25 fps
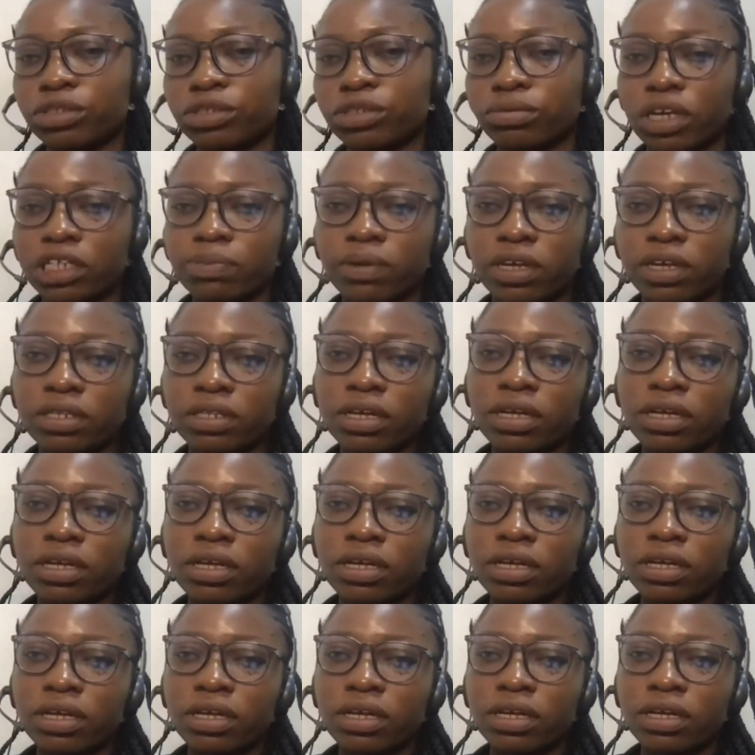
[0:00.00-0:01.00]
to
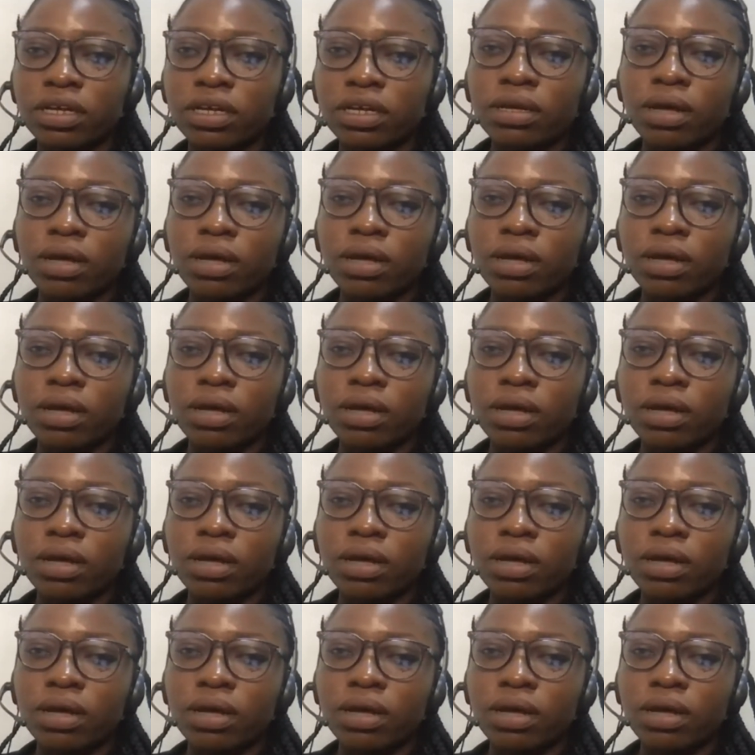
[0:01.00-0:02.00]
explain most
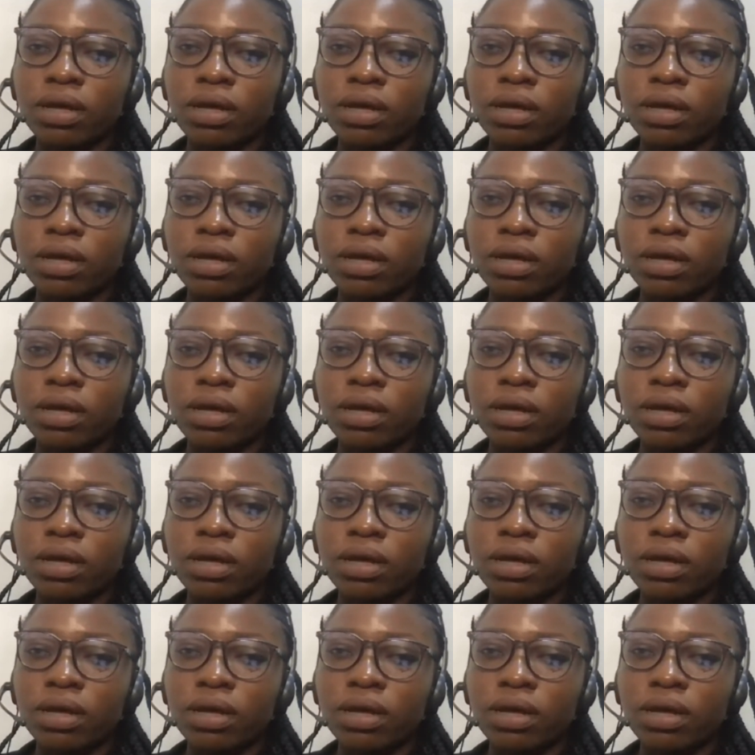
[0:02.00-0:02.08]
of